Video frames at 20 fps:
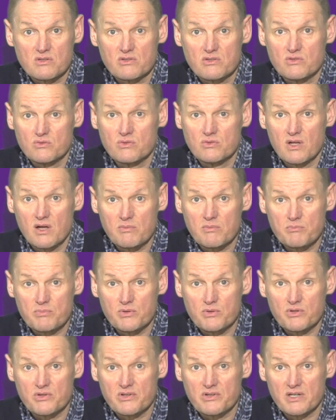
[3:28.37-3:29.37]
Do not
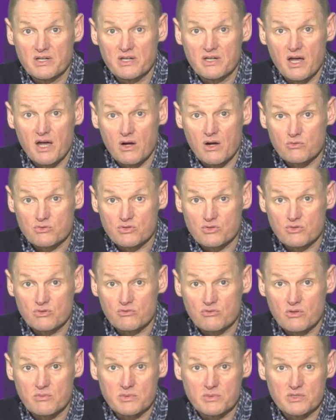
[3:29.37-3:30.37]
put it in the
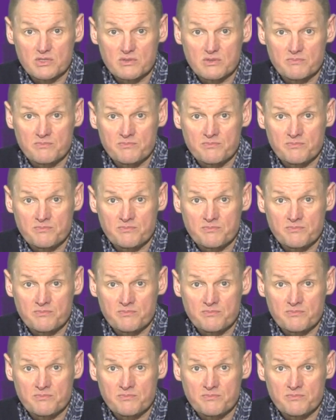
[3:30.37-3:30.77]
household rubbish.